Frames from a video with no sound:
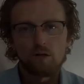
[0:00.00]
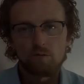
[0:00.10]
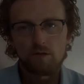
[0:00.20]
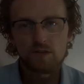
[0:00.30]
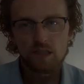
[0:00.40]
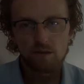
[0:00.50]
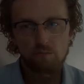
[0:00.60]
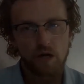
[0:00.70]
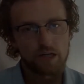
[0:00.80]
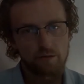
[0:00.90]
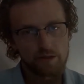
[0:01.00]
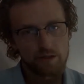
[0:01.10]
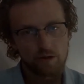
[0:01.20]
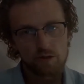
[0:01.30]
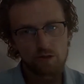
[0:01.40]
We've seen binary
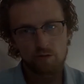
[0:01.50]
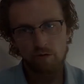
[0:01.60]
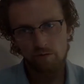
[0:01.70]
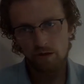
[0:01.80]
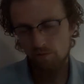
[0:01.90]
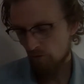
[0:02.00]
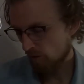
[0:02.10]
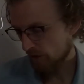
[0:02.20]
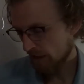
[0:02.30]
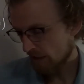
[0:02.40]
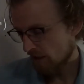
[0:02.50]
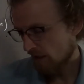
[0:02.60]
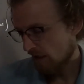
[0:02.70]
search sort of informally.